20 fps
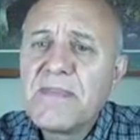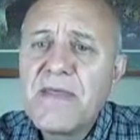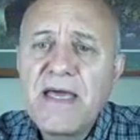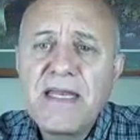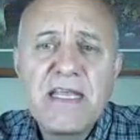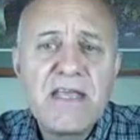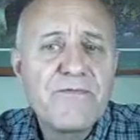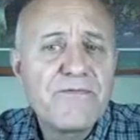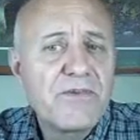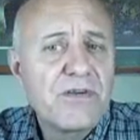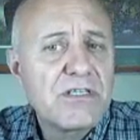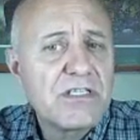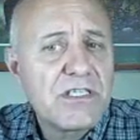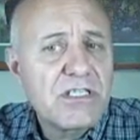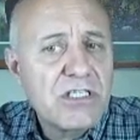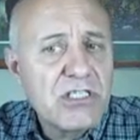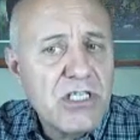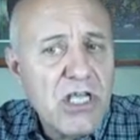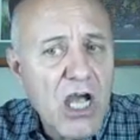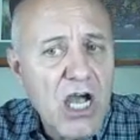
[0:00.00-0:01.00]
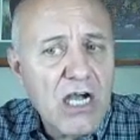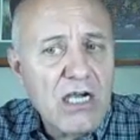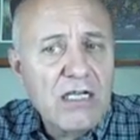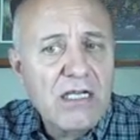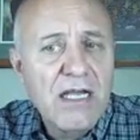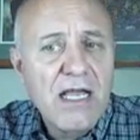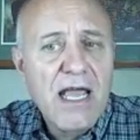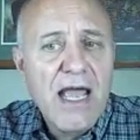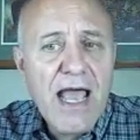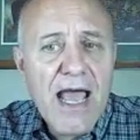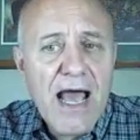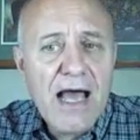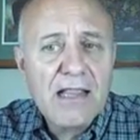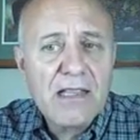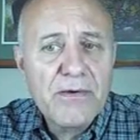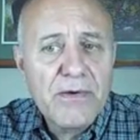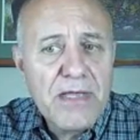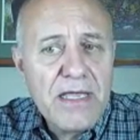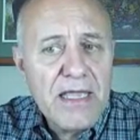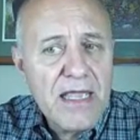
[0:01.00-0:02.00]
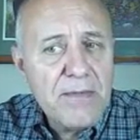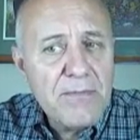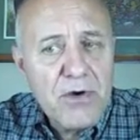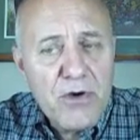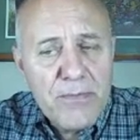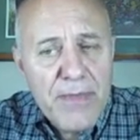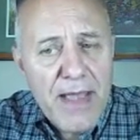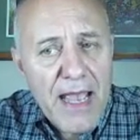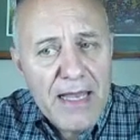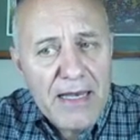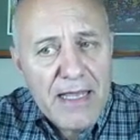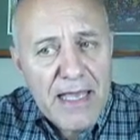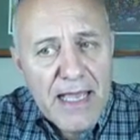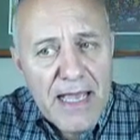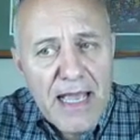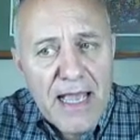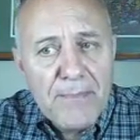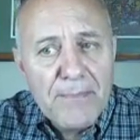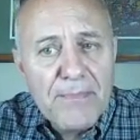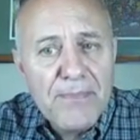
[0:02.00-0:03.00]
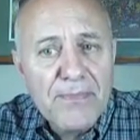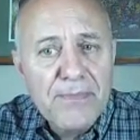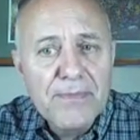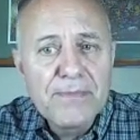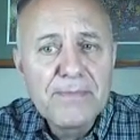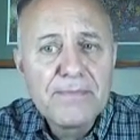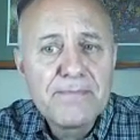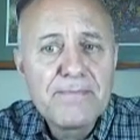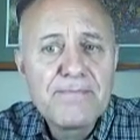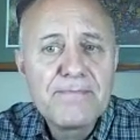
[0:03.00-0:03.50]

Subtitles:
Then he forsook Elohim who made him.